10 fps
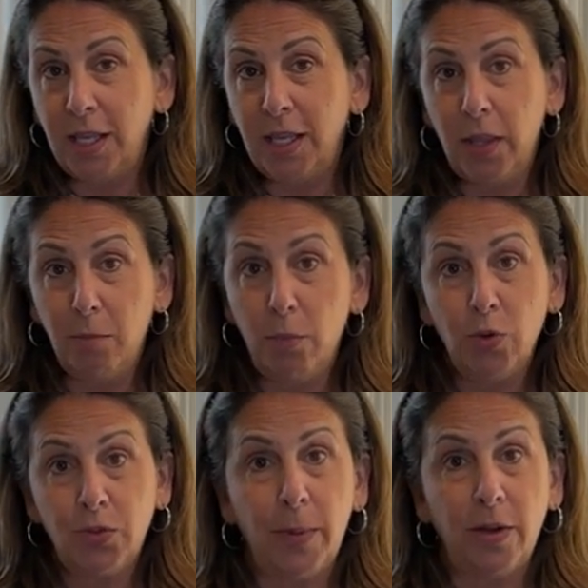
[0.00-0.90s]
and the
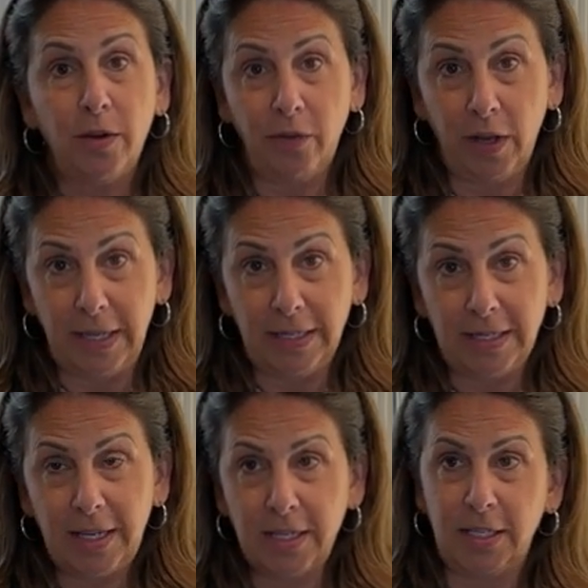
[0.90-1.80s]
most amount of
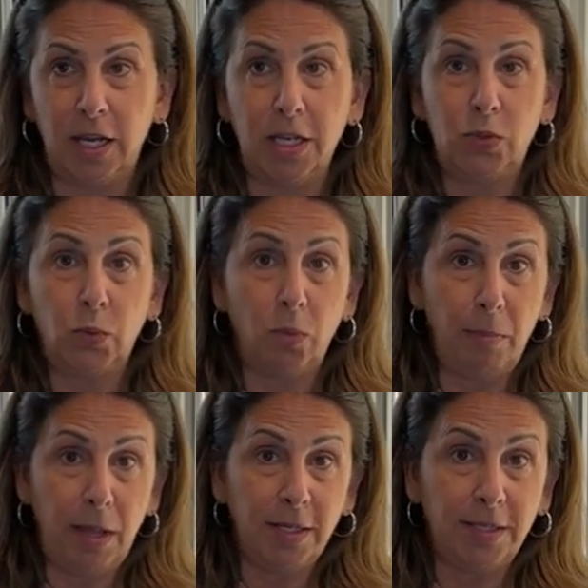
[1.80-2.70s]
ice, because the ice will
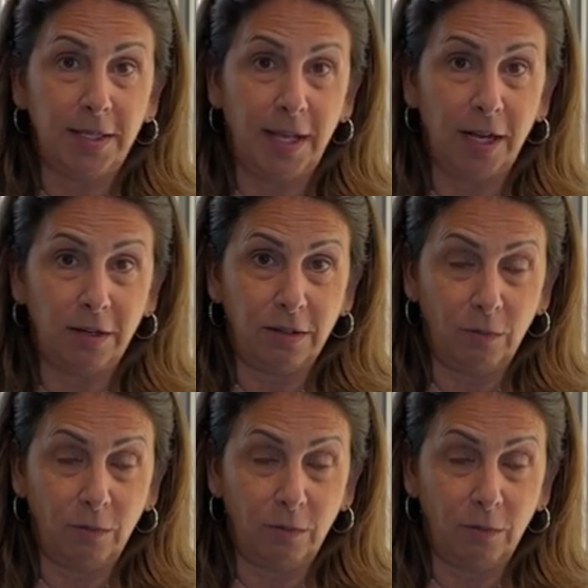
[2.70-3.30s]
melt, and that,